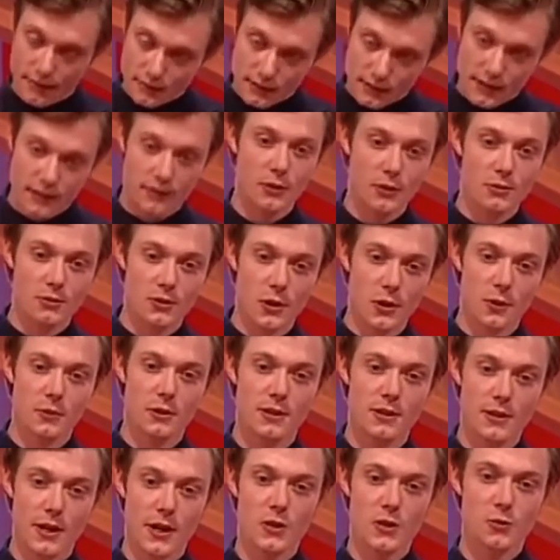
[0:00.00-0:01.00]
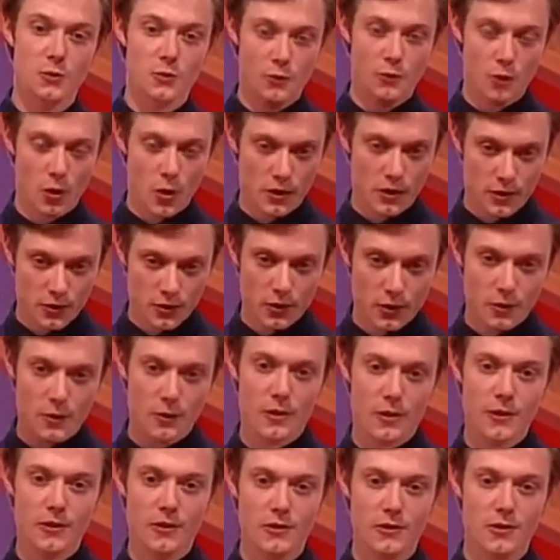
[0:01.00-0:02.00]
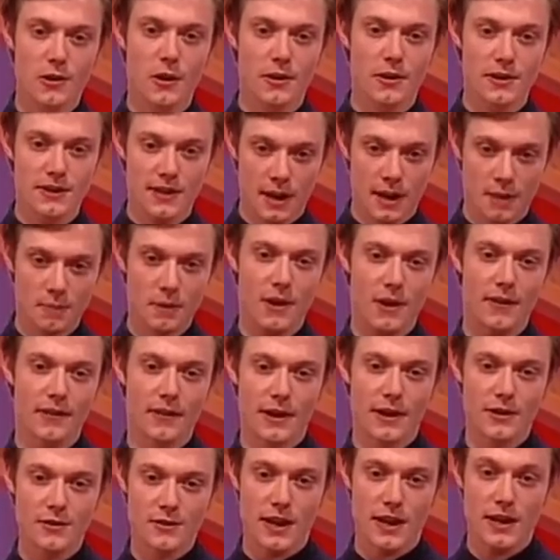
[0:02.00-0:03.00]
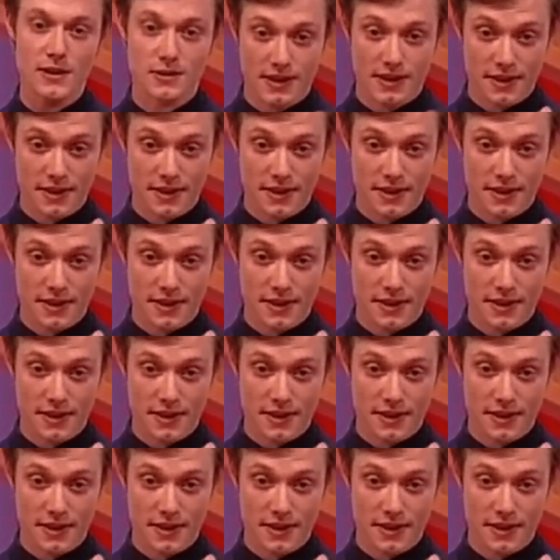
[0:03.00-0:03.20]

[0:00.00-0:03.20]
I've been giving up so many times before, and you're the one that's always kept me on that track.